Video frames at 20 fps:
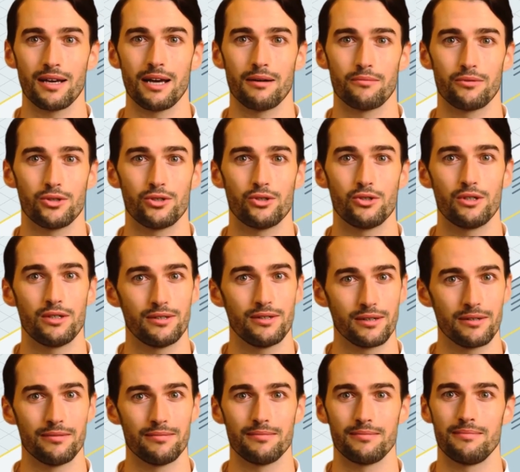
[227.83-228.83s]
and
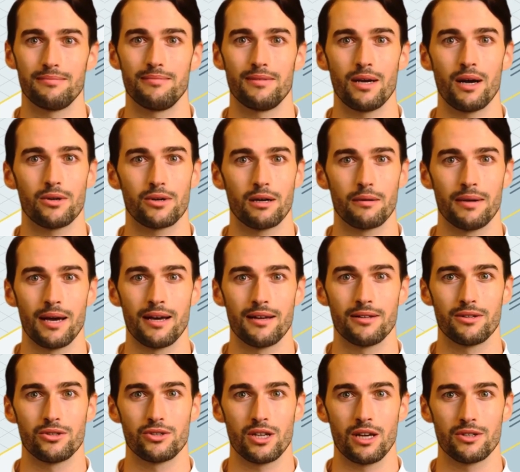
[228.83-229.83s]
restricted, a command
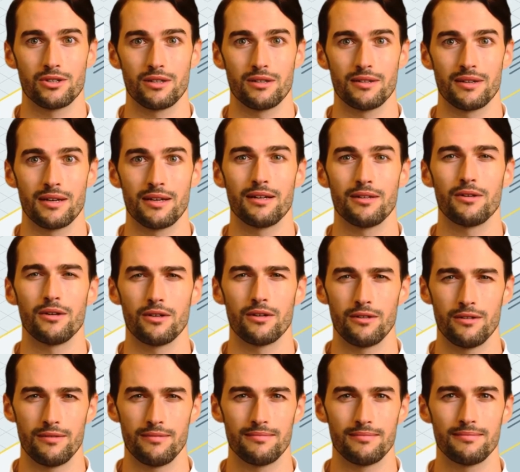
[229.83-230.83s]
injection can occur.